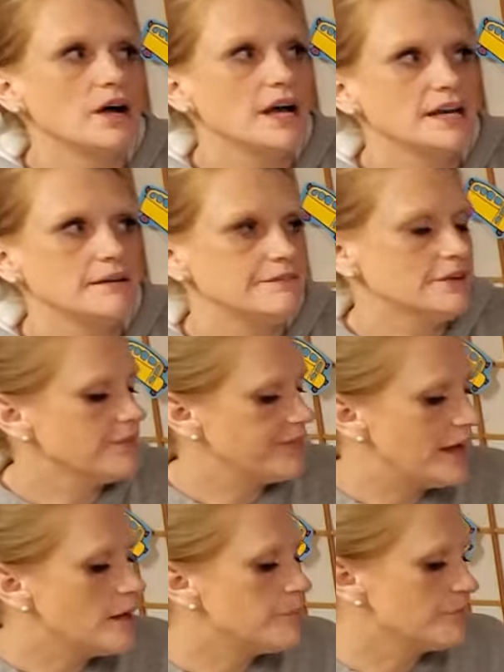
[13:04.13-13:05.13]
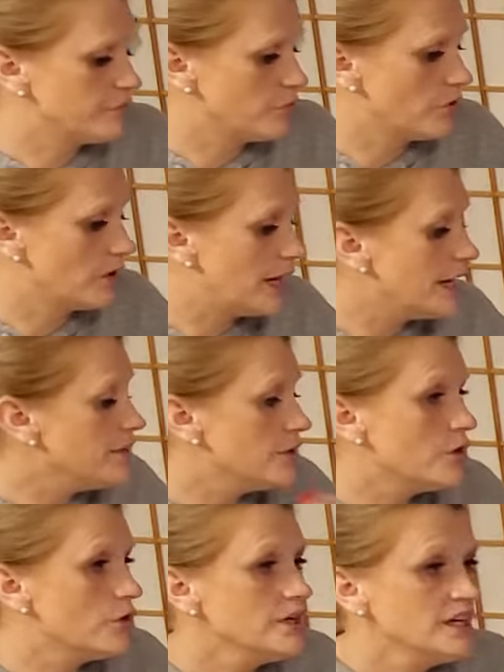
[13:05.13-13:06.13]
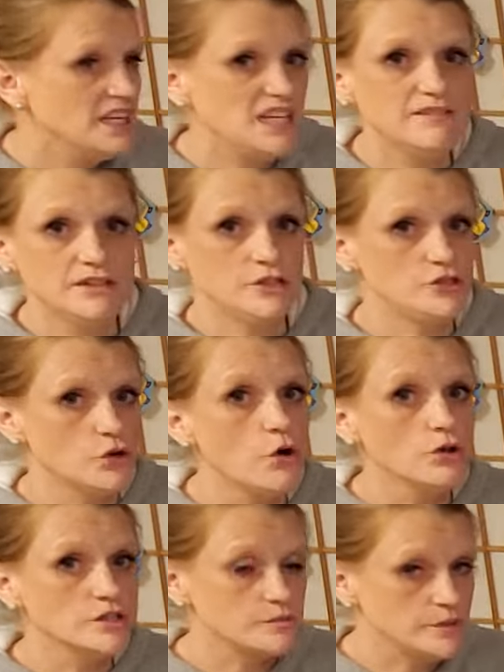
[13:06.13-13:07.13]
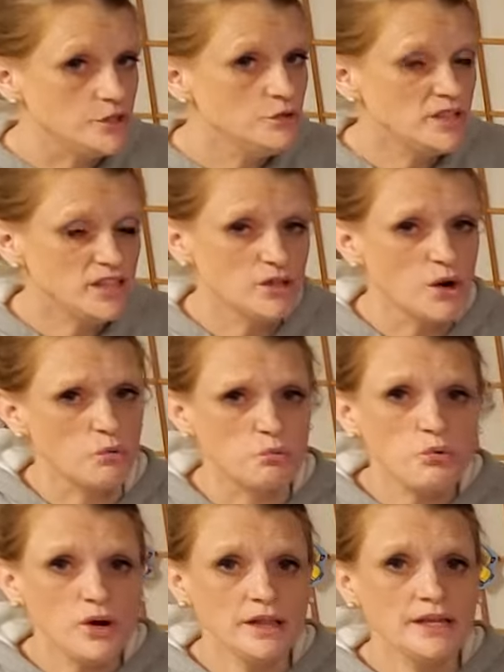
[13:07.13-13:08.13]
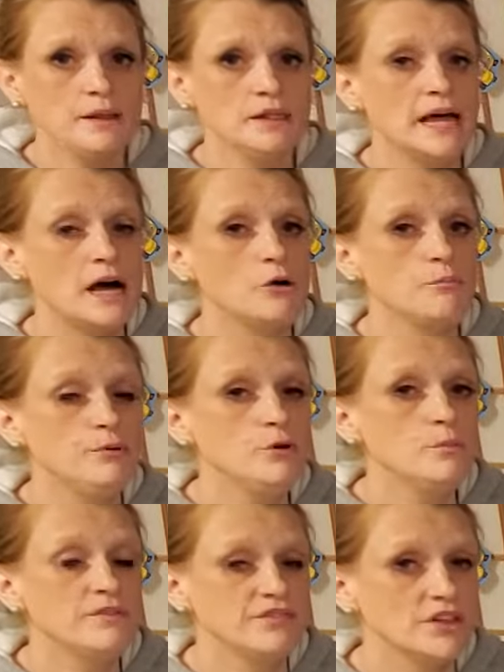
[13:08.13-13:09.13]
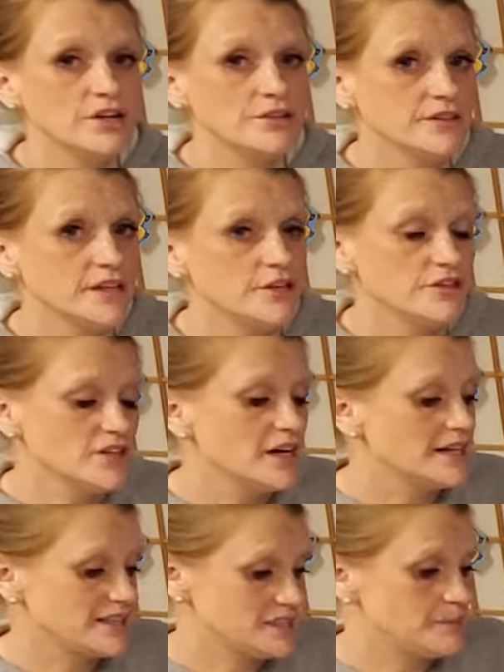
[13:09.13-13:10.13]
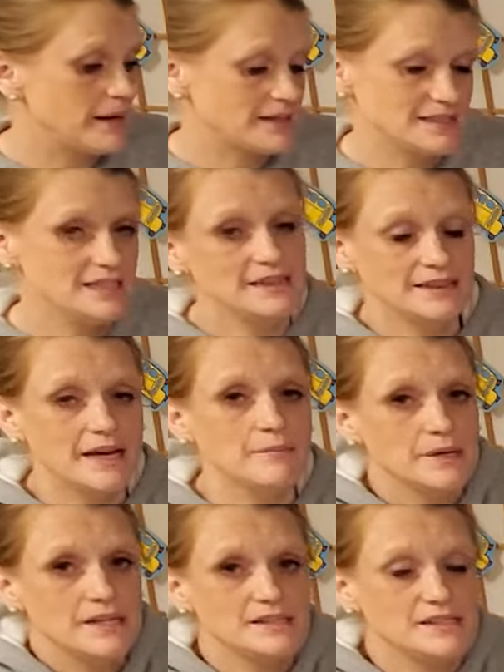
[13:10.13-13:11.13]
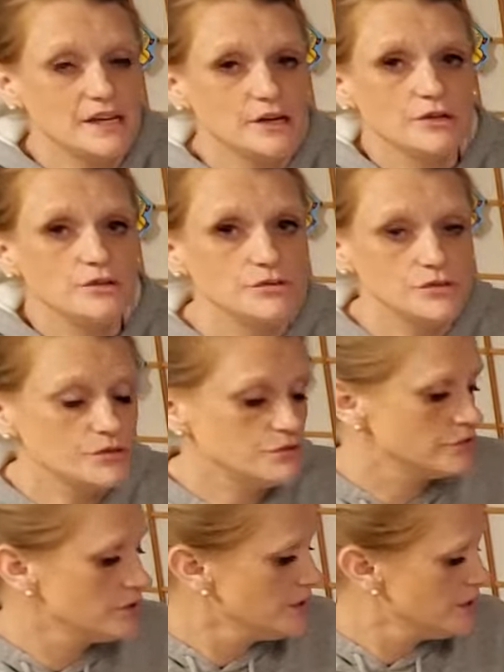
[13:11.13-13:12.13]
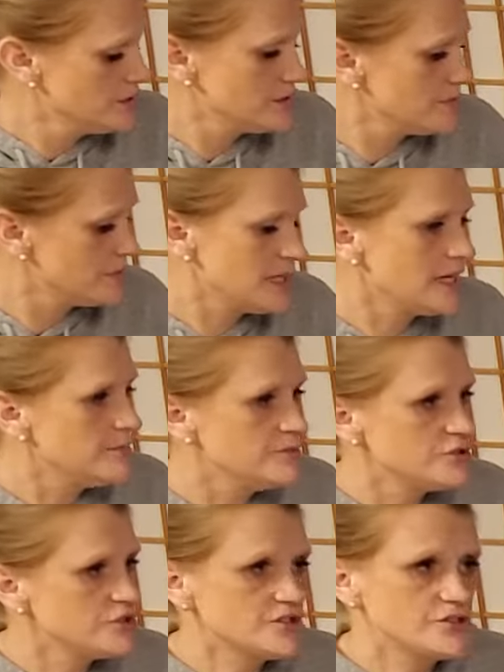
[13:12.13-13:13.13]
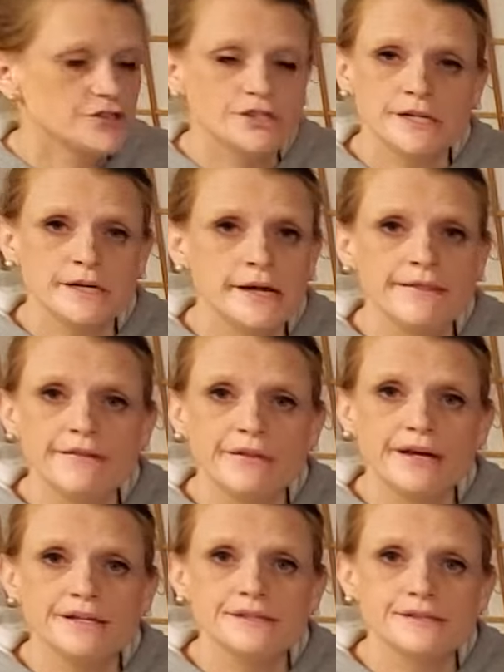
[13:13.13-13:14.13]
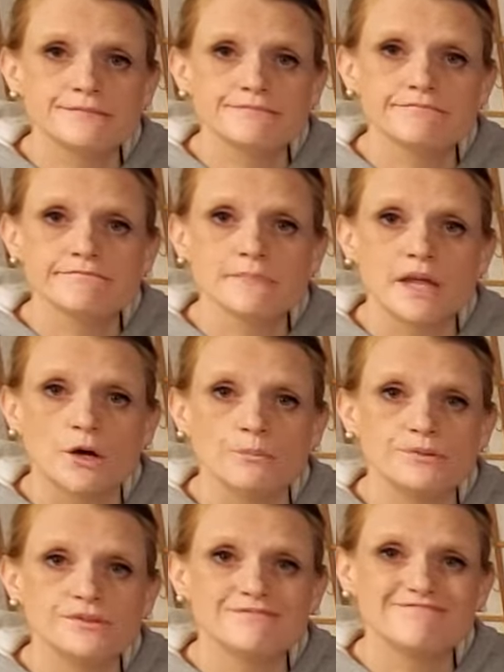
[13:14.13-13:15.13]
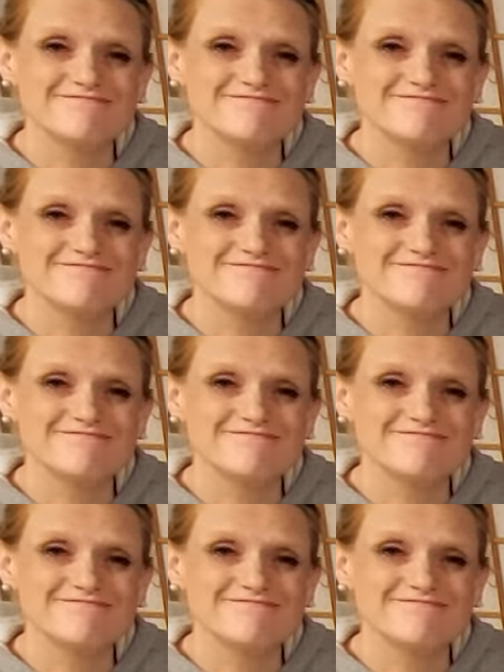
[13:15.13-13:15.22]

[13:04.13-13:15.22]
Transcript: kind of felt that before. I know even adults, when you hear a really loud boom of thunder that you're not expecting, that might scare you too. Sometimes just turning on the lights helps.